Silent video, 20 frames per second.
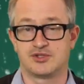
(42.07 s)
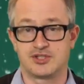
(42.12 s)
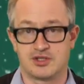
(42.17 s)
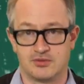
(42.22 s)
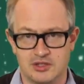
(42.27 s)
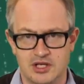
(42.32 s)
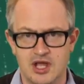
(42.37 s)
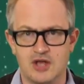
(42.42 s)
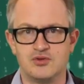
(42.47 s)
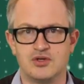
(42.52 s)
So
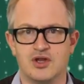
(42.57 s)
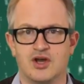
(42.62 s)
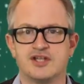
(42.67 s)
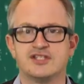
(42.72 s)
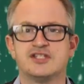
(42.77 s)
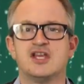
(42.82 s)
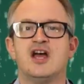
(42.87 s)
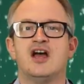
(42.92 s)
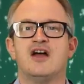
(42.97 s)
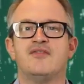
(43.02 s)
low
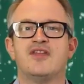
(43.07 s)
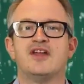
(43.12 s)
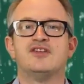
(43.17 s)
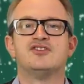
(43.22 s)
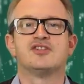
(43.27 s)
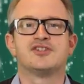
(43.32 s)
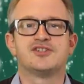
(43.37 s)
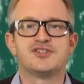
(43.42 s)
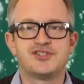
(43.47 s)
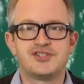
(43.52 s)
light, then
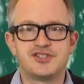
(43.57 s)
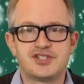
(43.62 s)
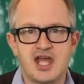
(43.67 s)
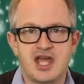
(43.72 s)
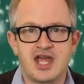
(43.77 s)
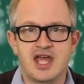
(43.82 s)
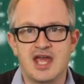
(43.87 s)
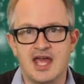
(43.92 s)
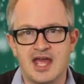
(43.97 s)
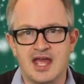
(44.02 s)
just
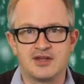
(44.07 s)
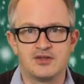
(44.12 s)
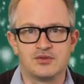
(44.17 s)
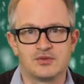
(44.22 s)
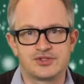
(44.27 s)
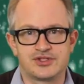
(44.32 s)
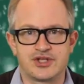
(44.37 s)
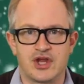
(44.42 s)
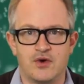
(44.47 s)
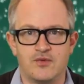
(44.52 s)
stare at
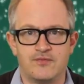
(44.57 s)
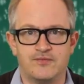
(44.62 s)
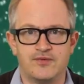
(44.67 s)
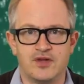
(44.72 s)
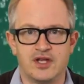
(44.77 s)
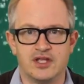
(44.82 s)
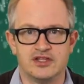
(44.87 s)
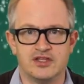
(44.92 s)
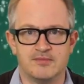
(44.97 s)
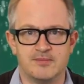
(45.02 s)
yourself
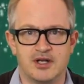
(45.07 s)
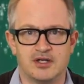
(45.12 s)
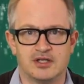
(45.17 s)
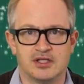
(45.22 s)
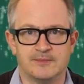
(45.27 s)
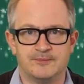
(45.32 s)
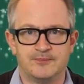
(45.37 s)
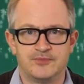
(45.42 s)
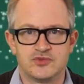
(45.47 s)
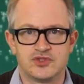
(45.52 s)
in the mirror.